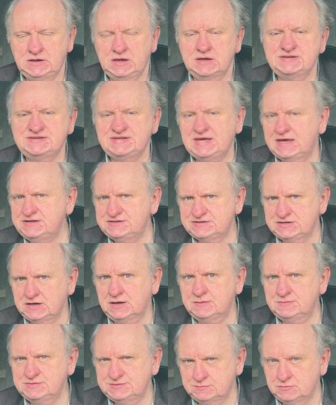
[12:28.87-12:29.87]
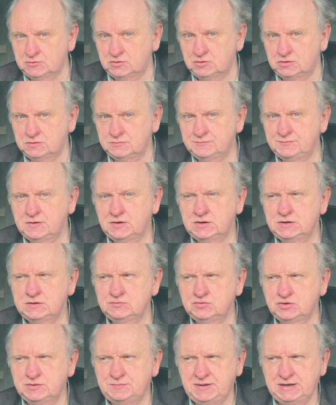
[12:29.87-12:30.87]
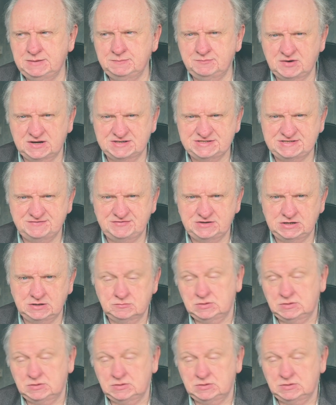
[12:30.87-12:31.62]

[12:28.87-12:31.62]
10 times more would be impressive enough.